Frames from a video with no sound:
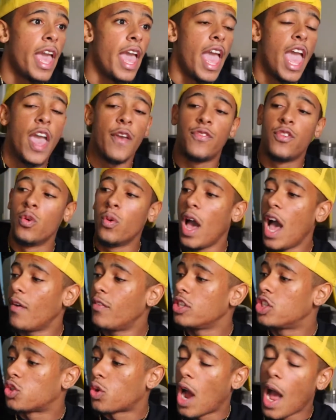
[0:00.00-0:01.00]
If you have
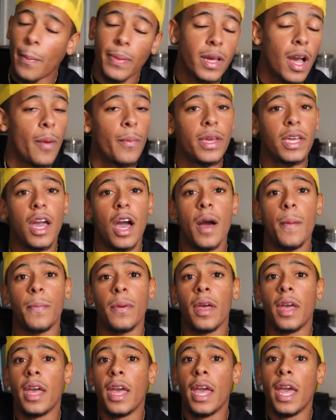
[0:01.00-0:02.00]
a drop coming up